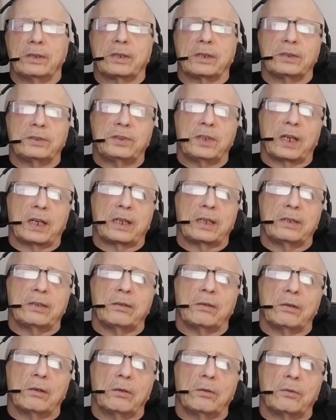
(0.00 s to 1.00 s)
can check in
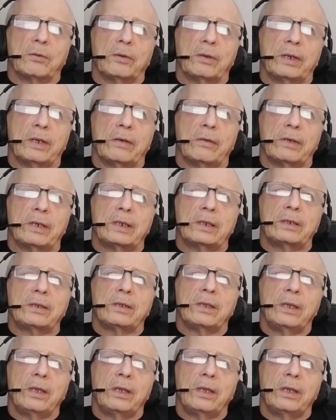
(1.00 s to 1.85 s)
your local area.